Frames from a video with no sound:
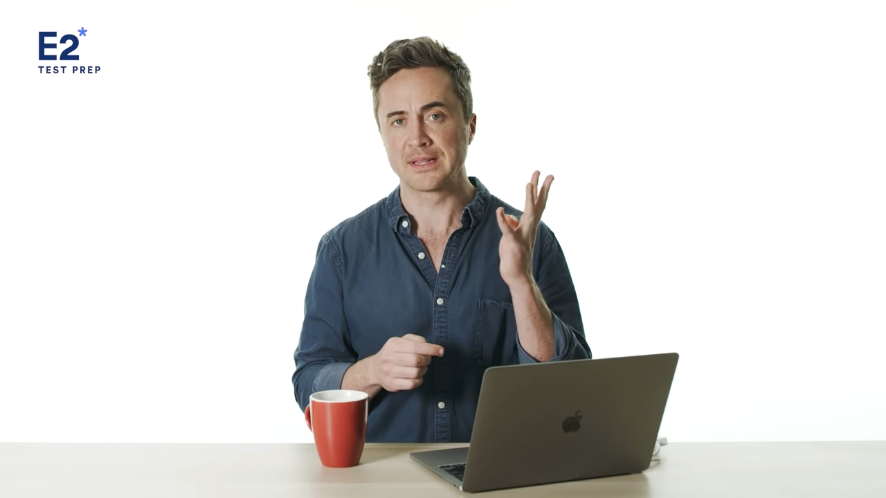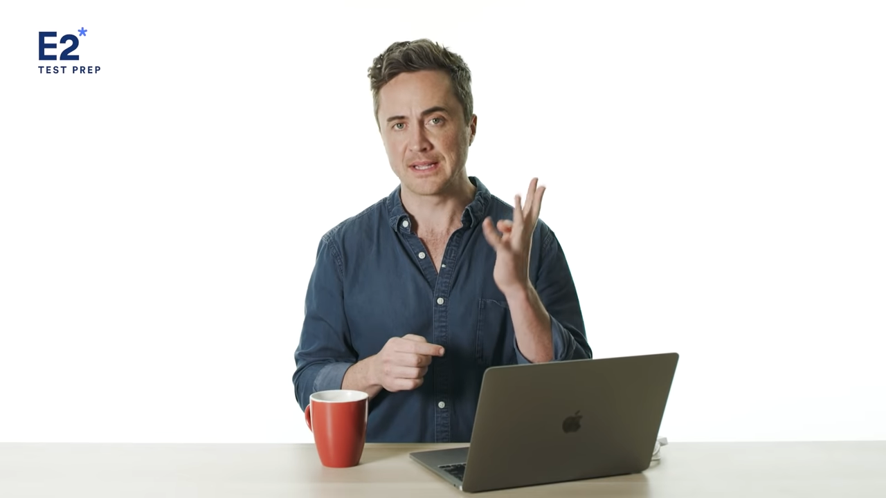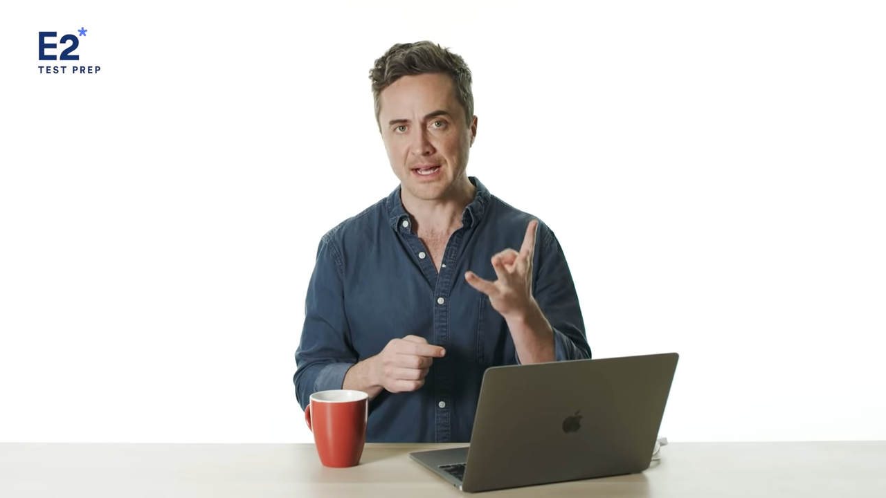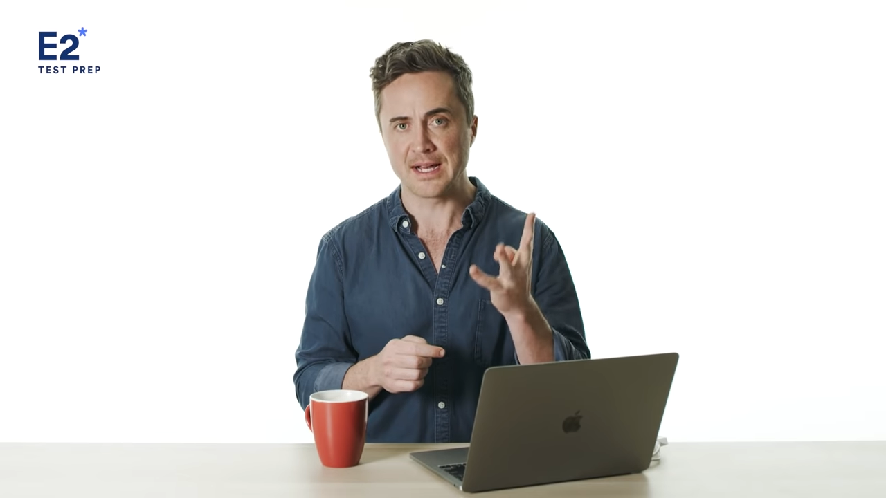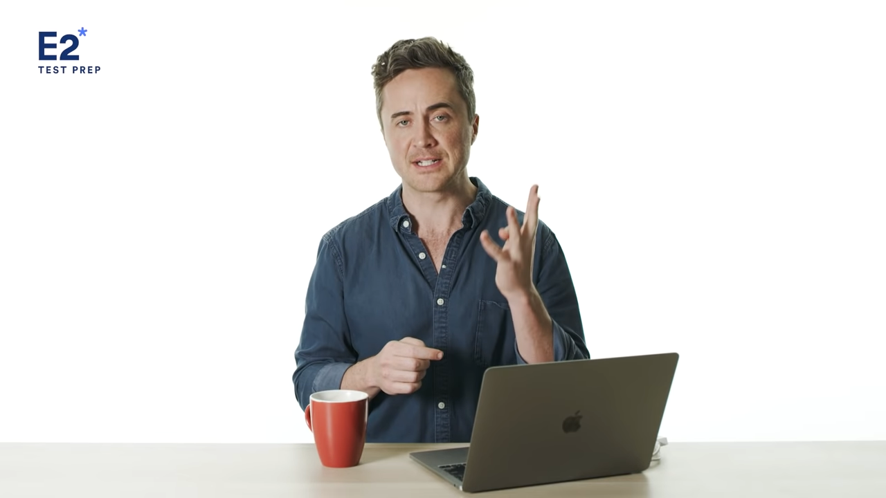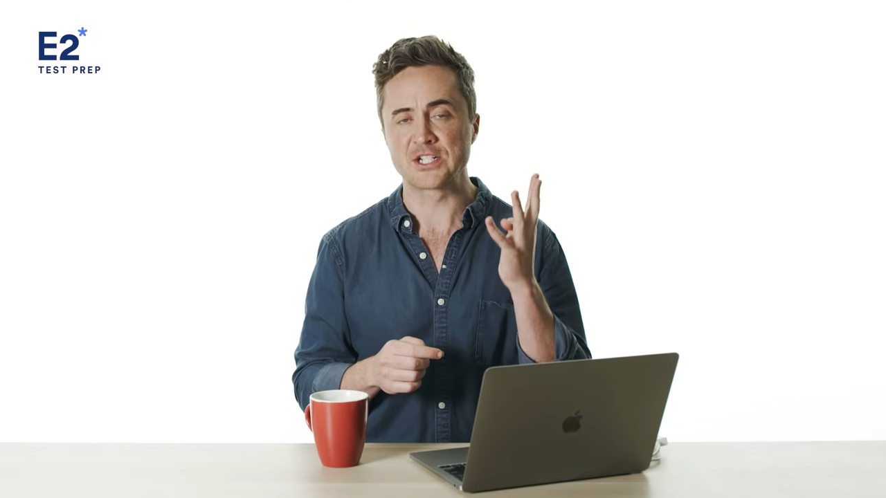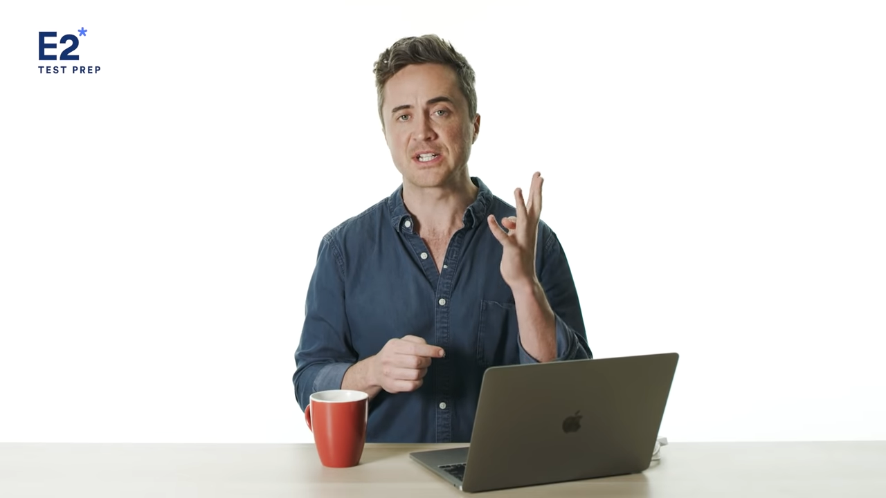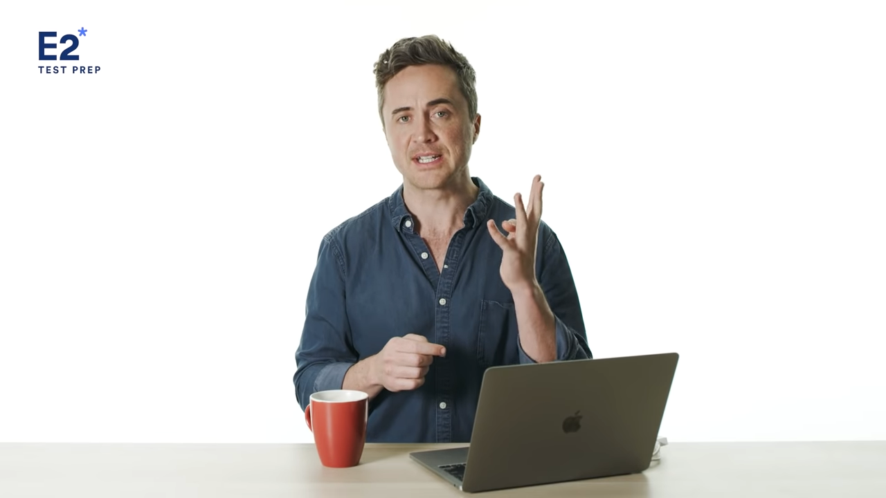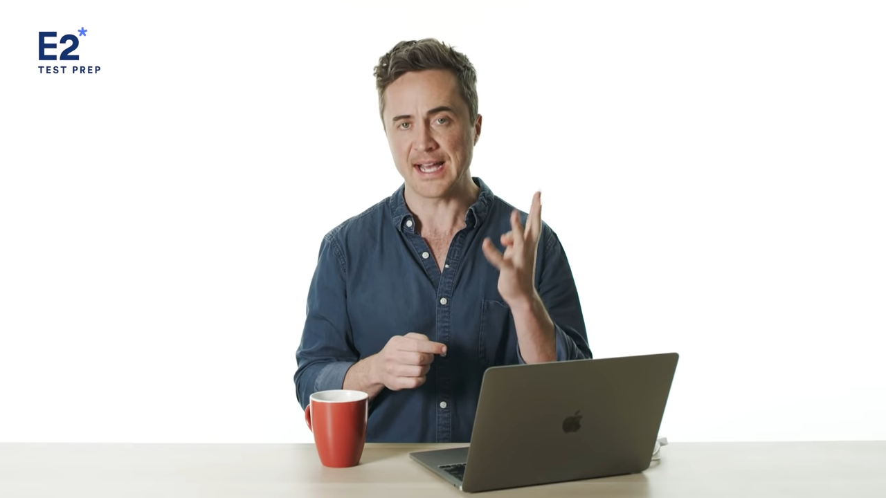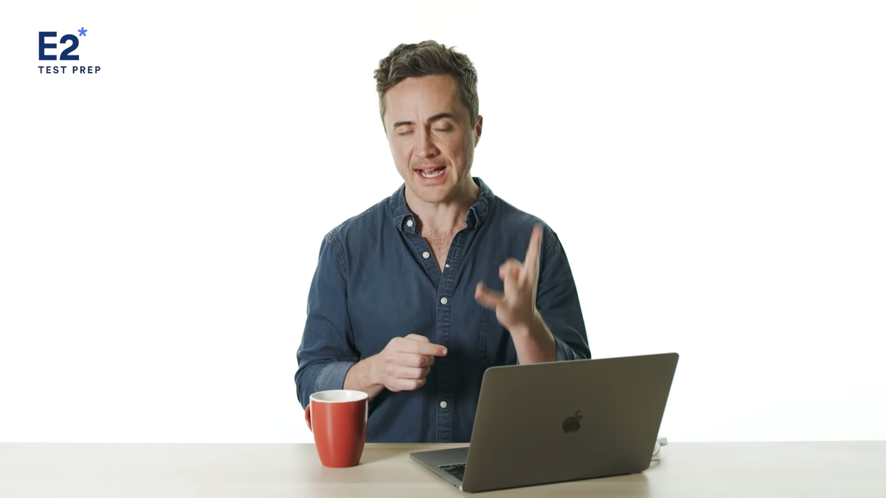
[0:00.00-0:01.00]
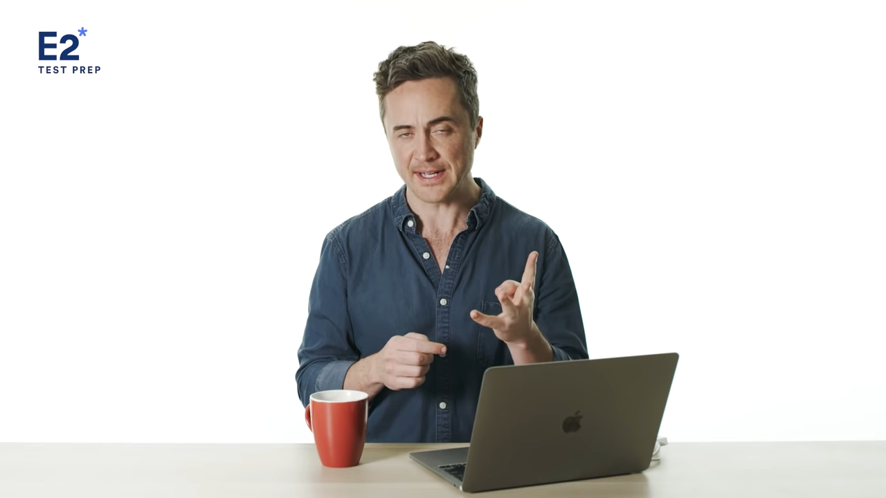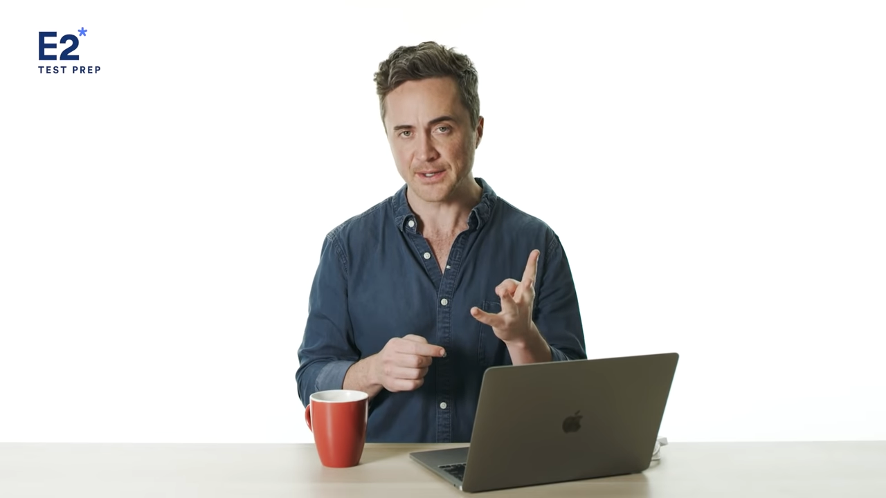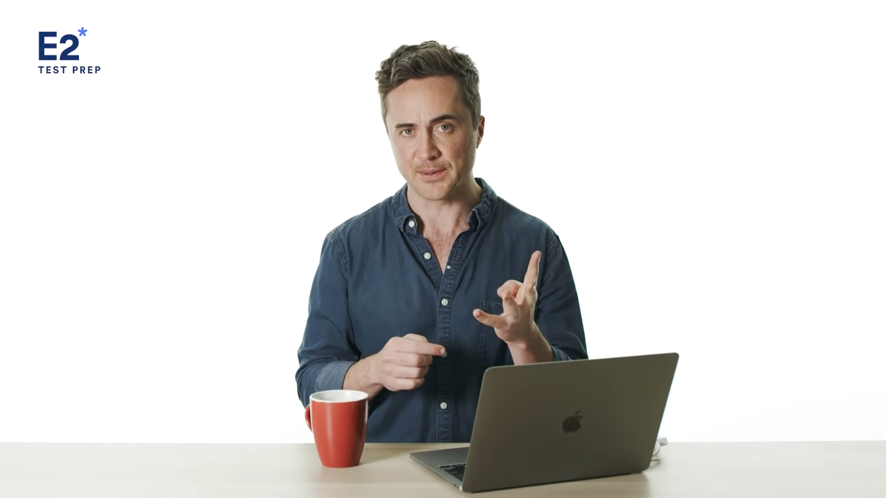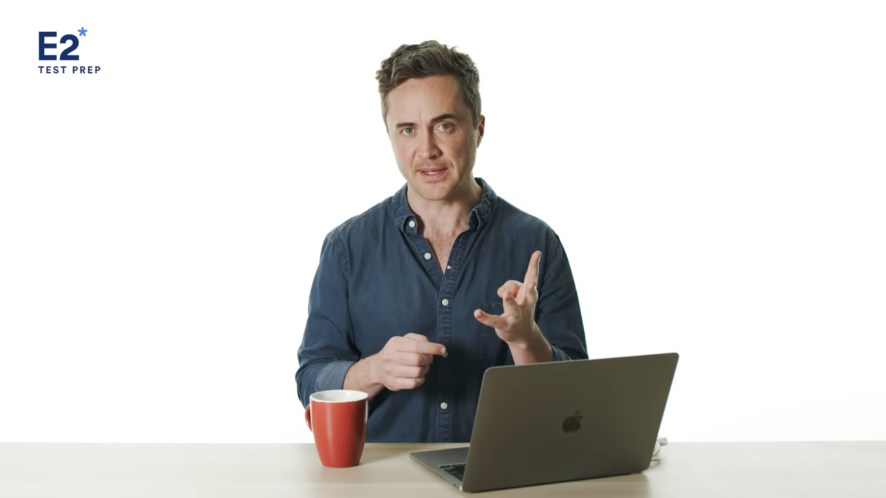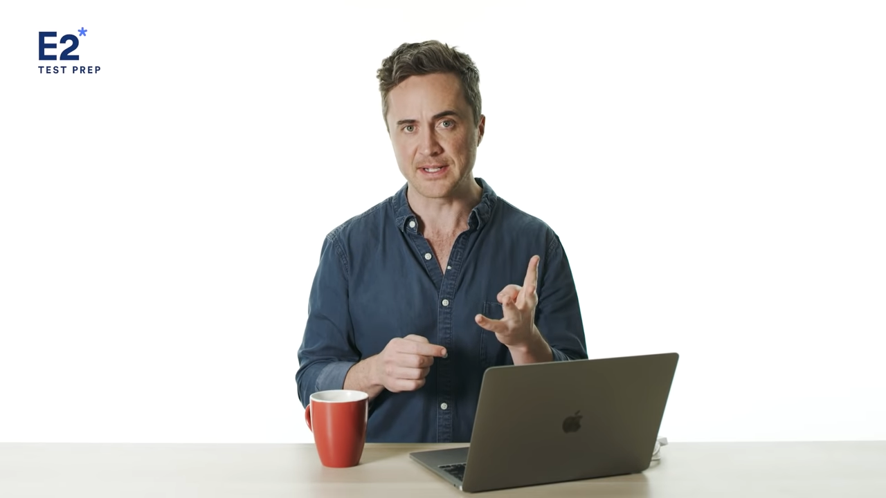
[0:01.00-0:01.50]
large
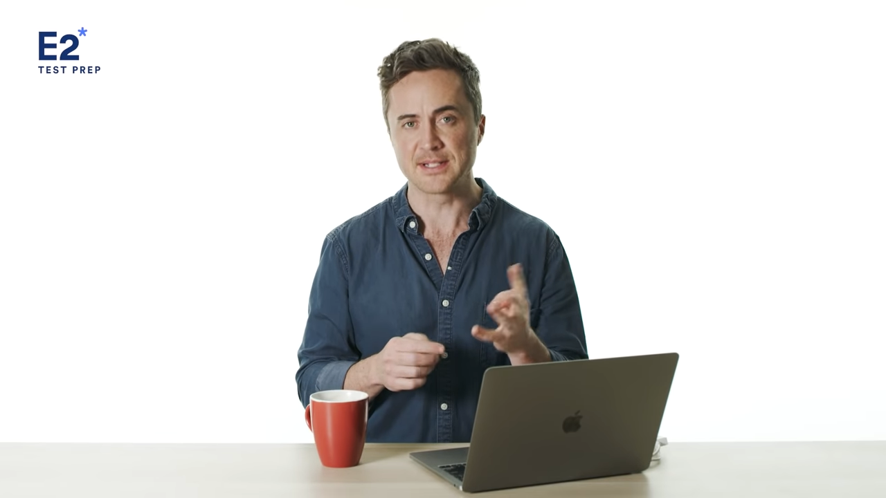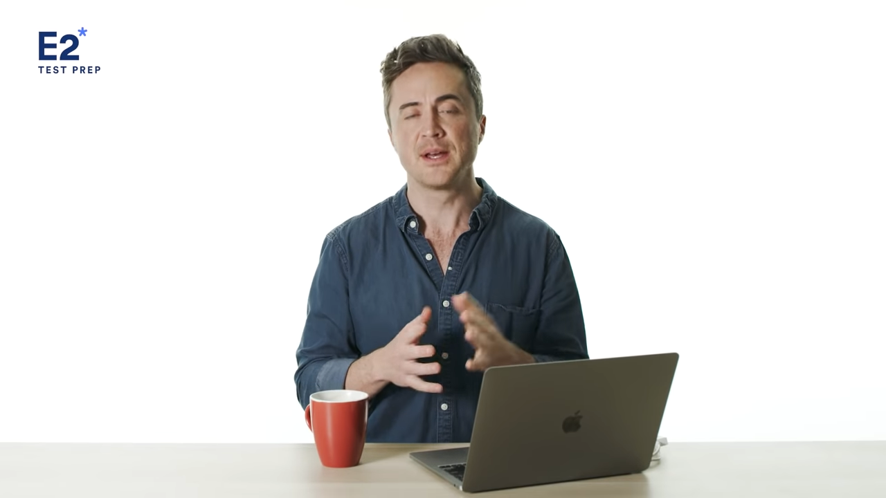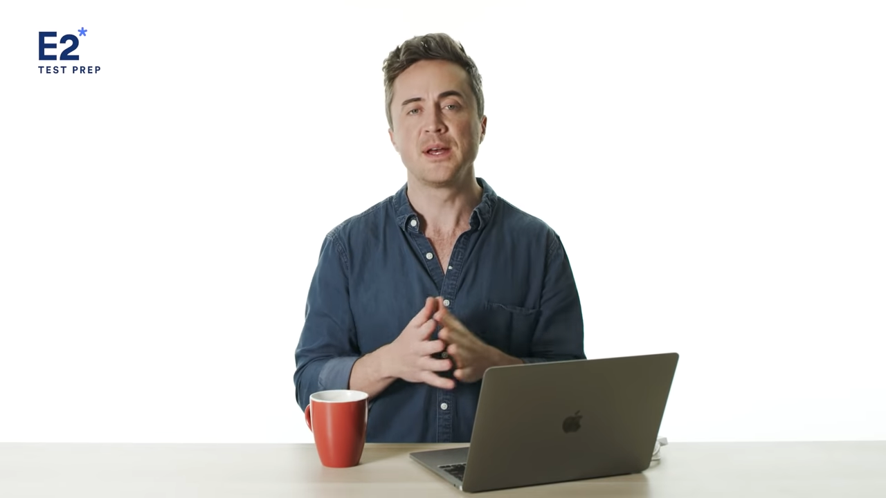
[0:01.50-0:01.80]
categories,